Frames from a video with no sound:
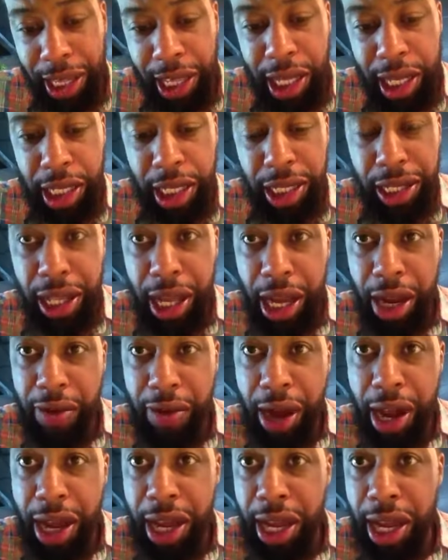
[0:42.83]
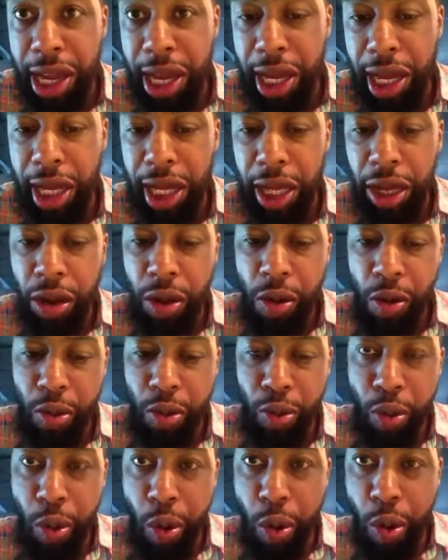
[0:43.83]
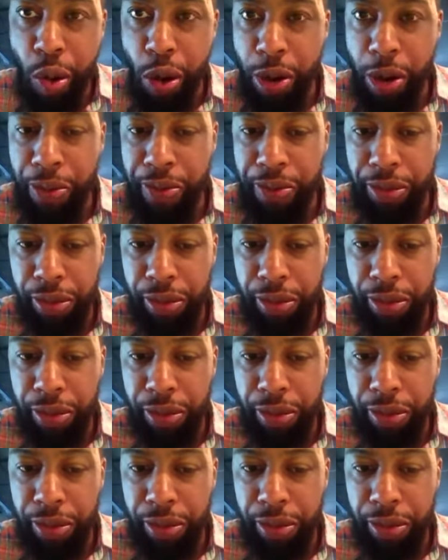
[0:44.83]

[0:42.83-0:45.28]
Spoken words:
This thing right here, warm.